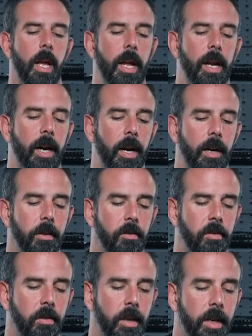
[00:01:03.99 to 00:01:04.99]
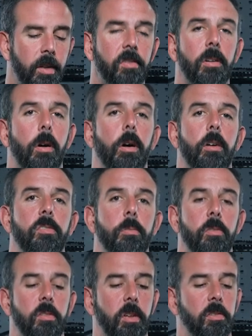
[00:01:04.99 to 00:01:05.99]
And guys, it is an
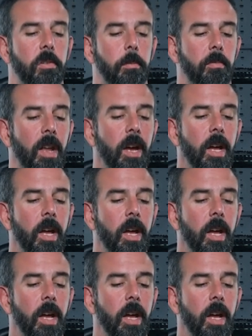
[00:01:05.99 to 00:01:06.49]
awesome system.